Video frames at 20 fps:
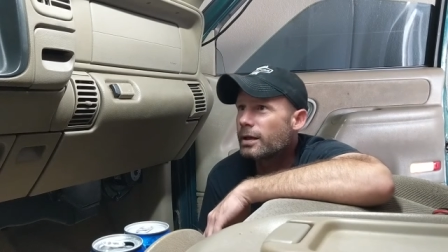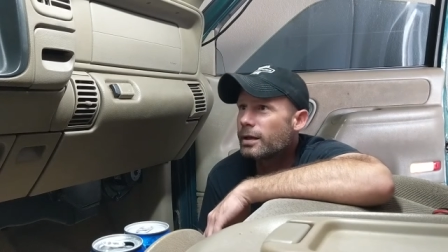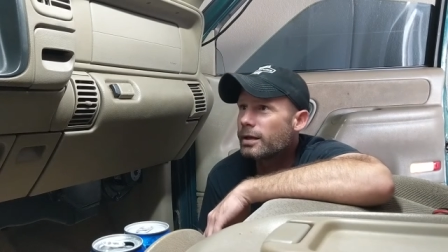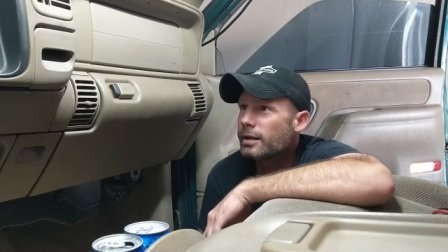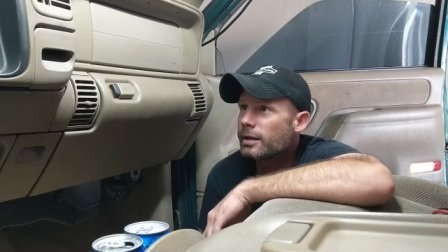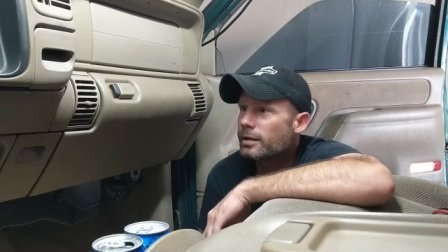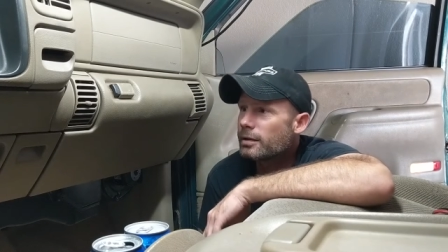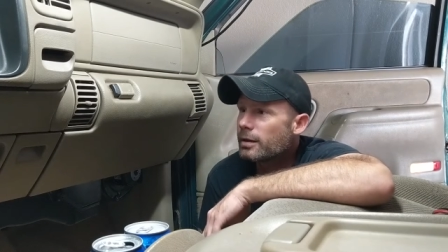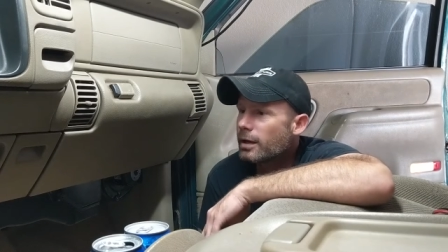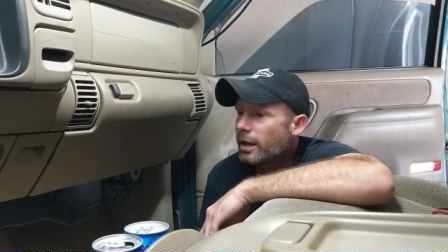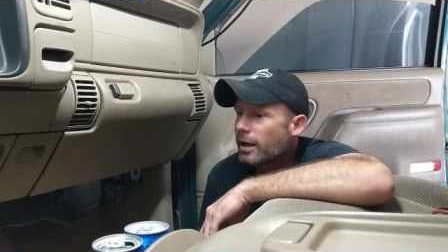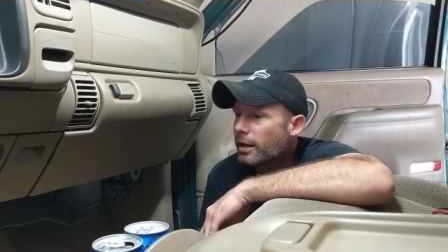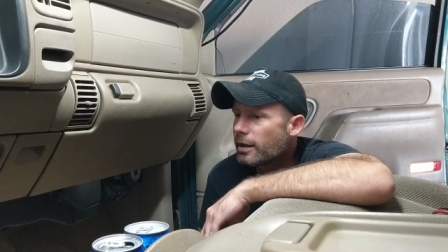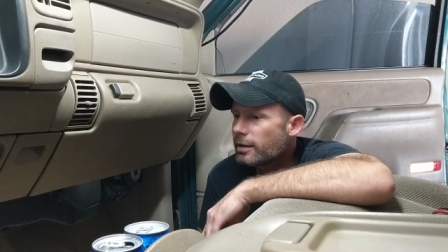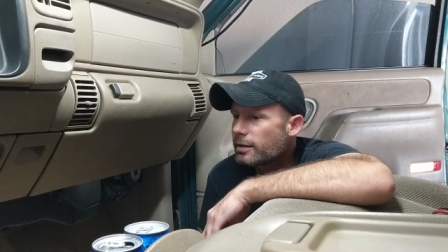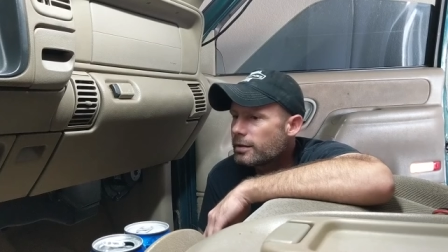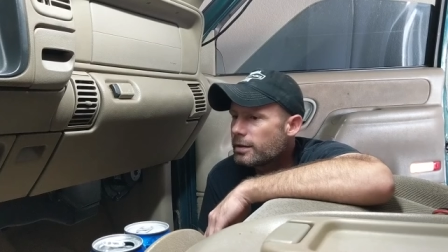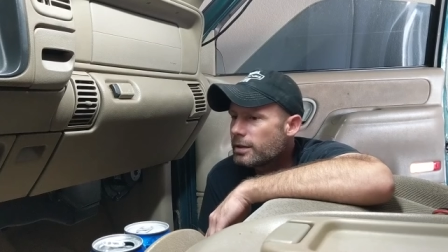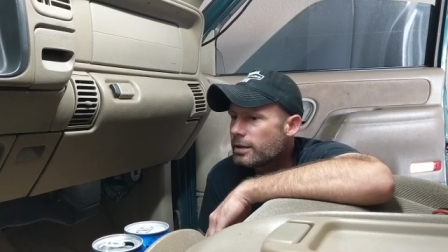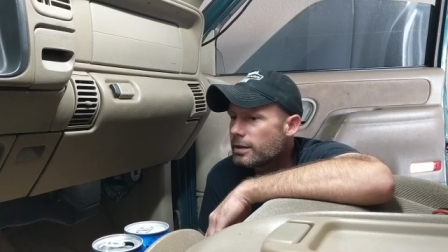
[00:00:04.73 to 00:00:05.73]
and
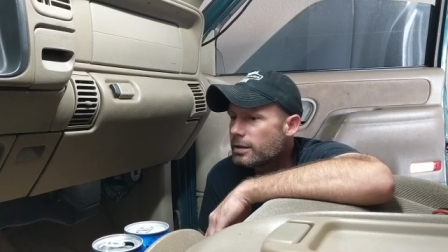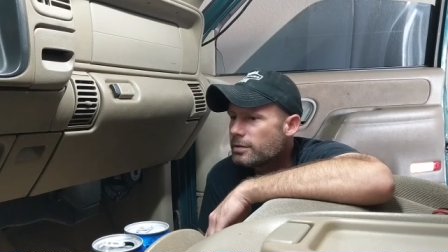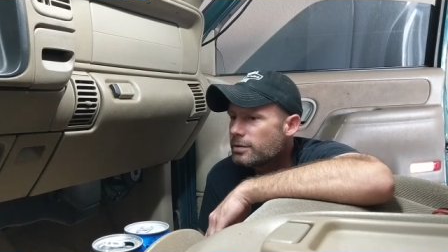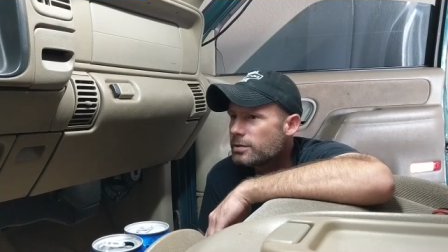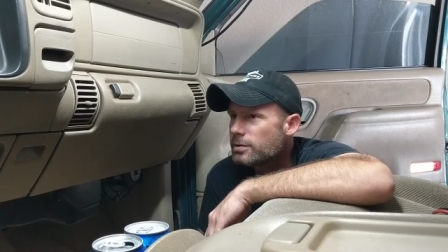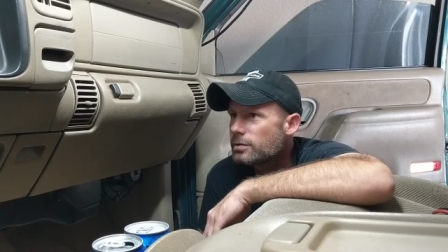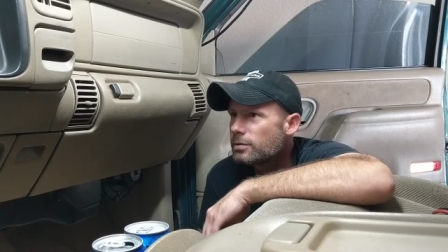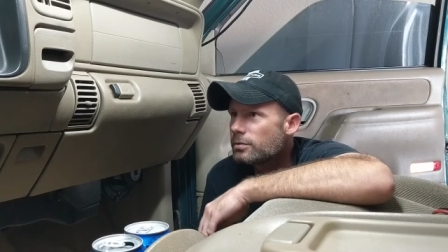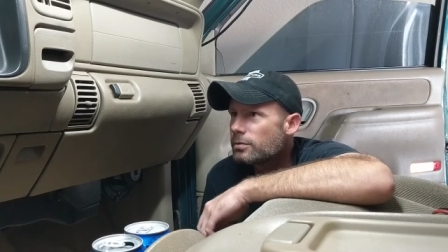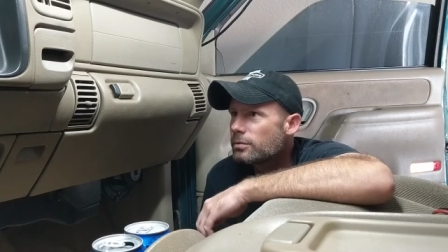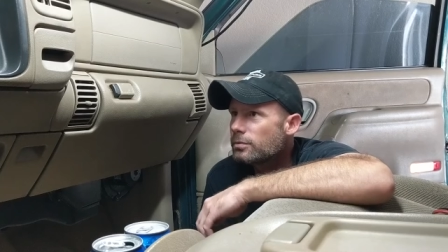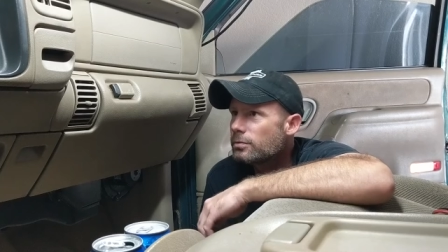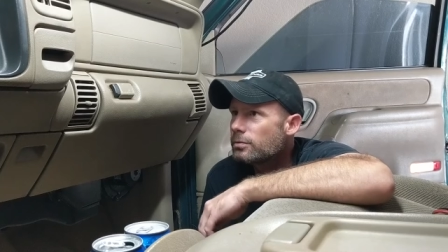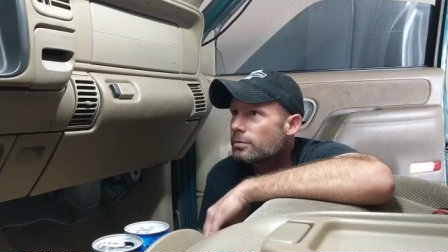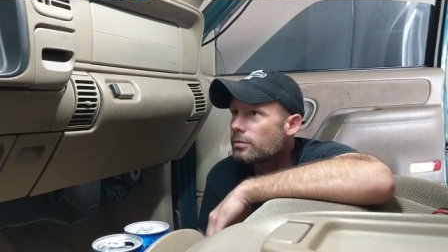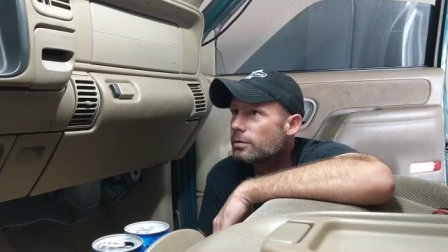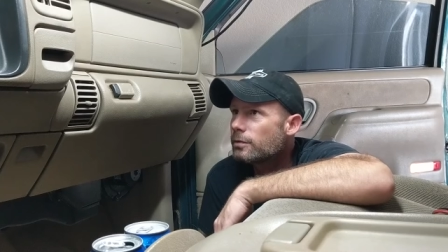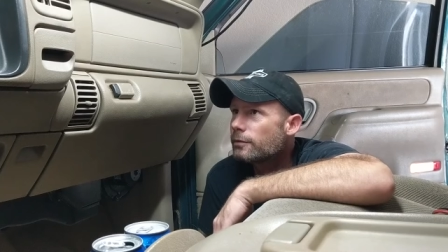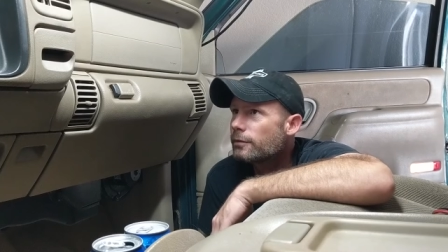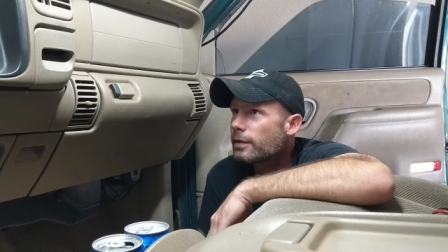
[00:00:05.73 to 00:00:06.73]
I need
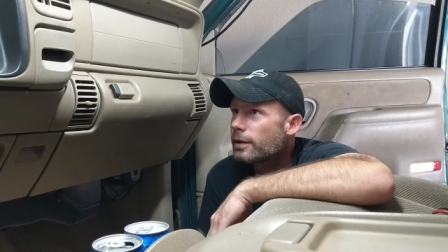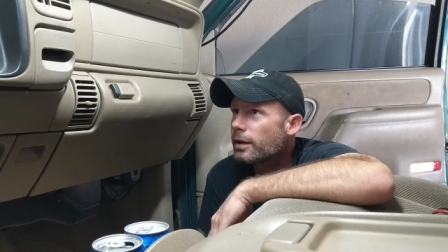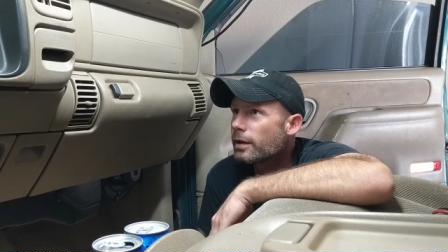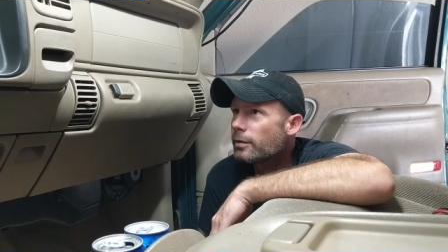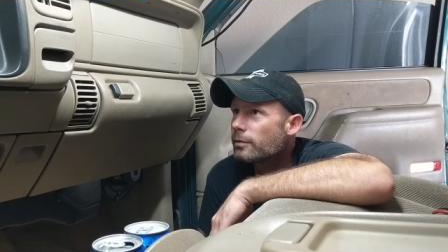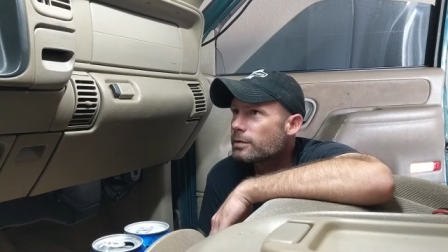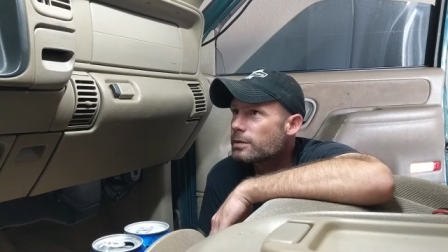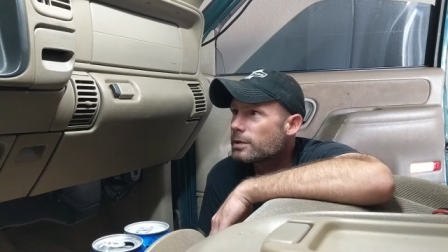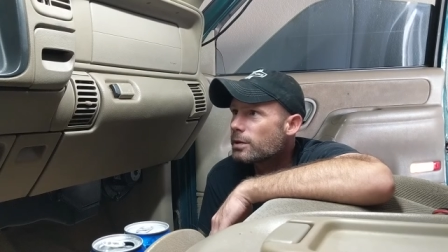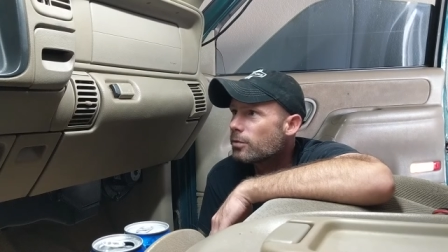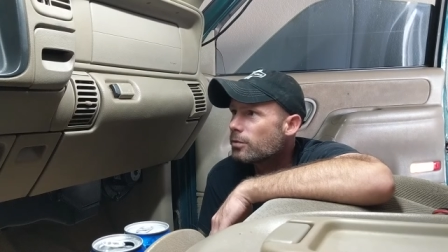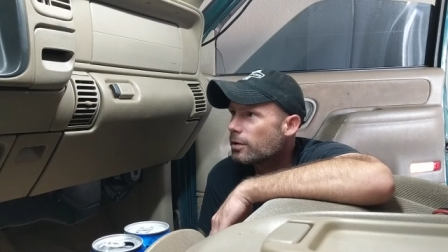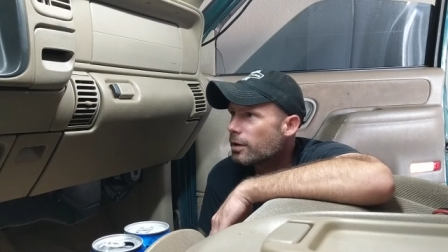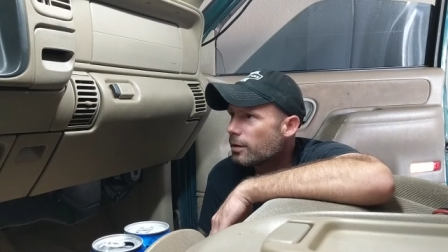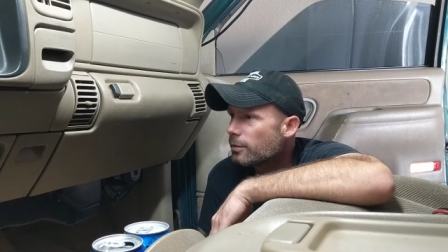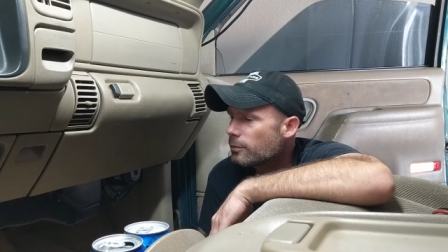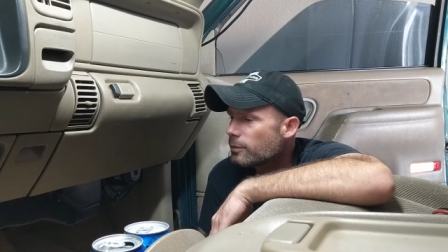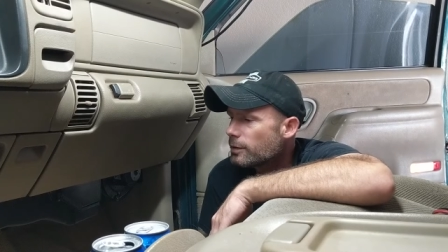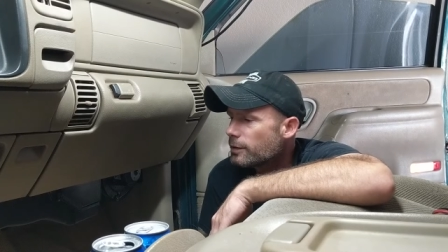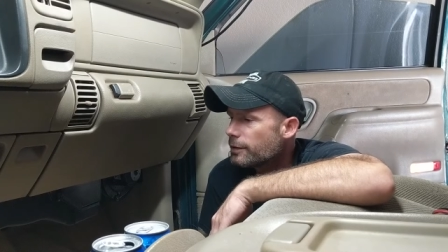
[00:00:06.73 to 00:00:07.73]
to figure out what's going
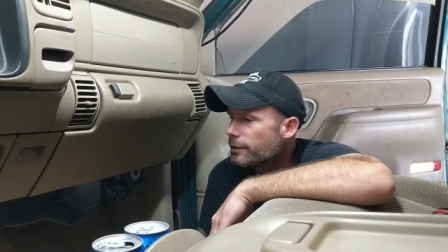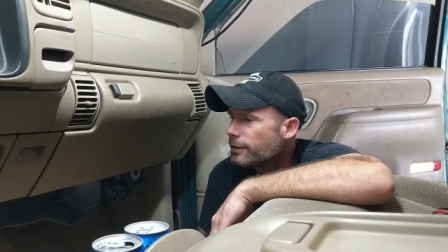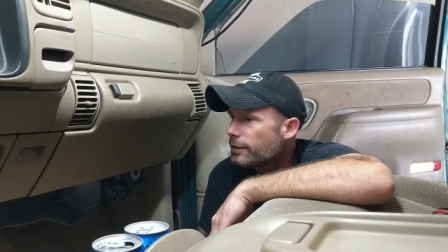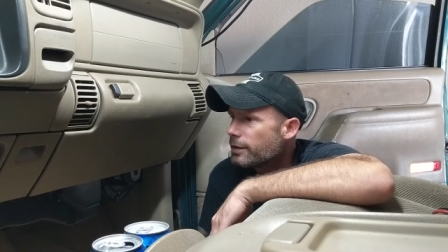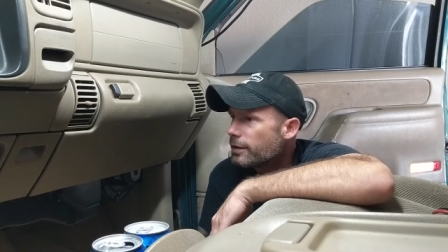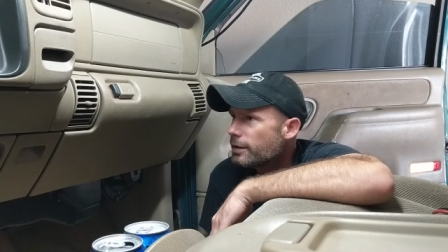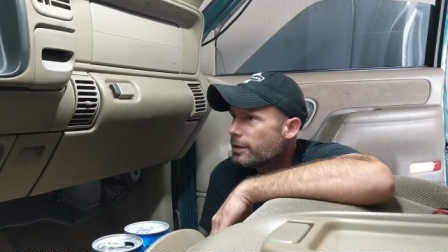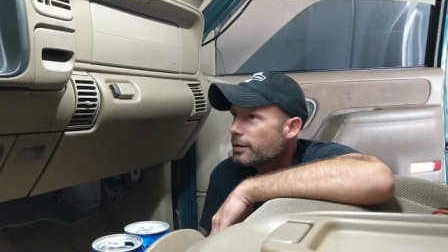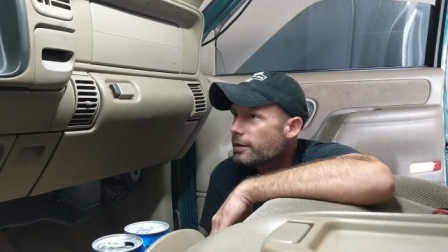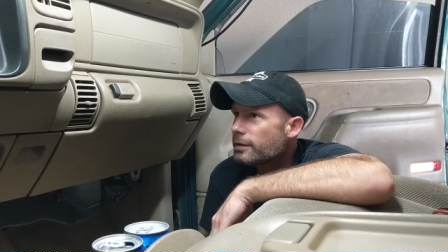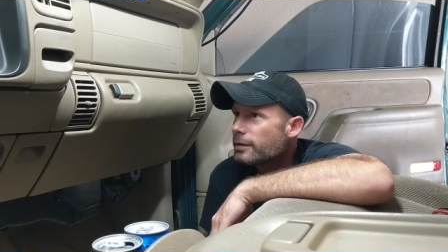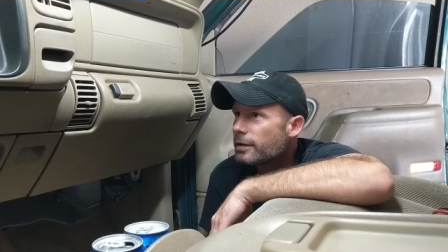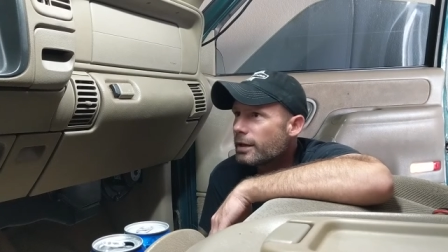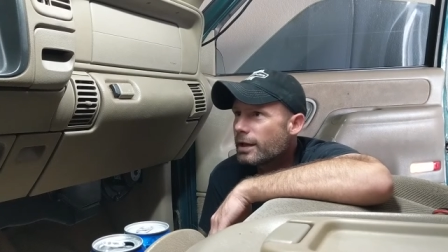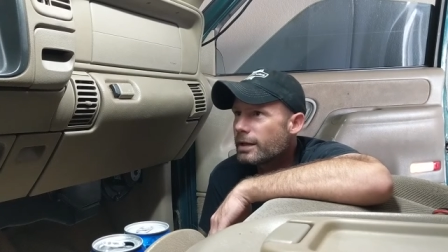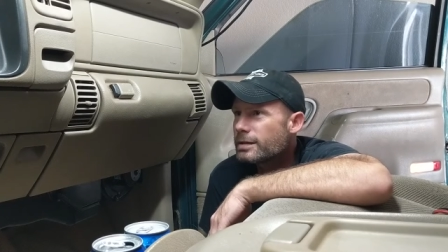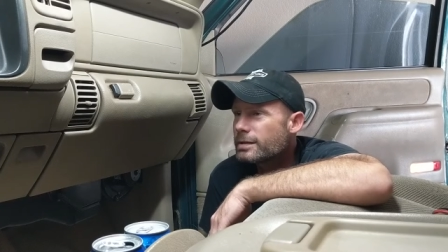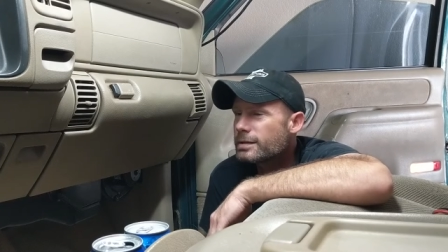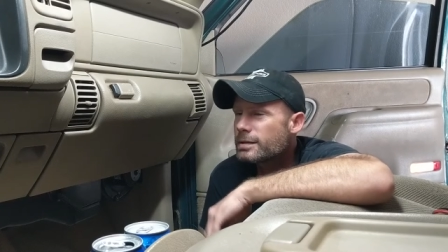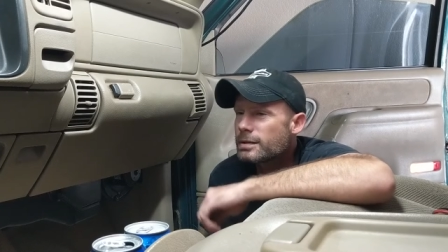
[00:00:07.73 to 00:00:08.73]
on with the,
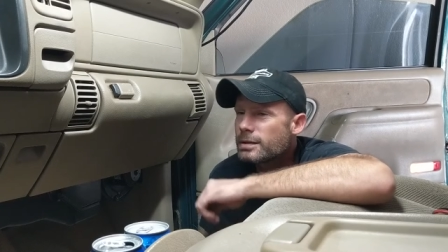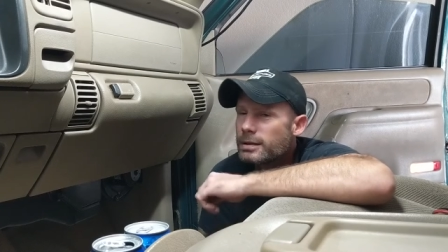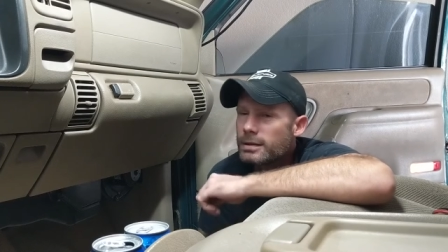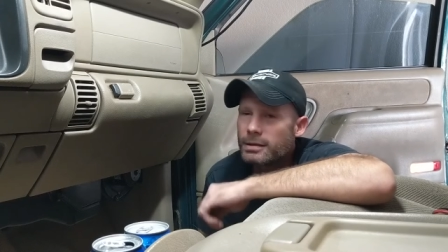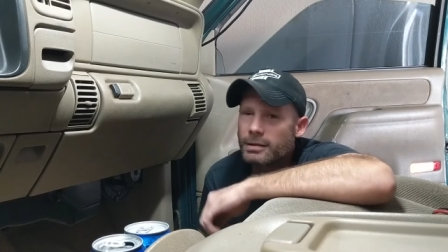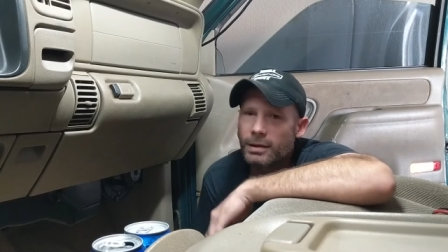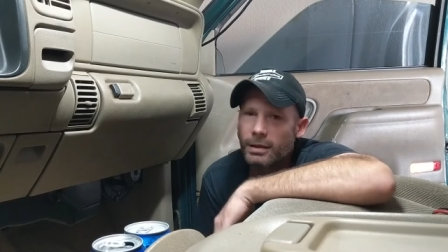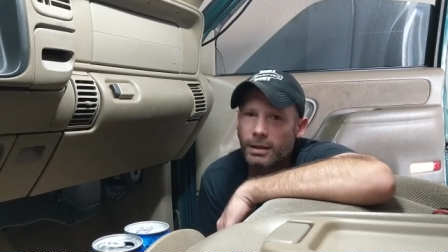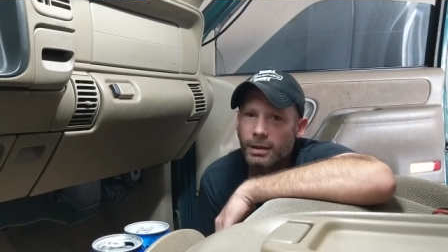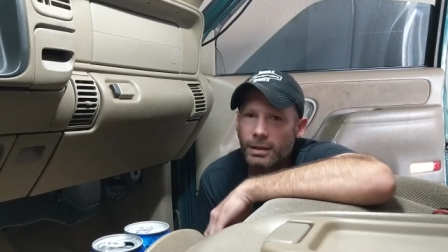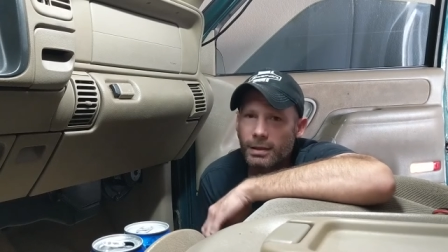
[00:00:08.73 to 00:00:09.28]
the AC.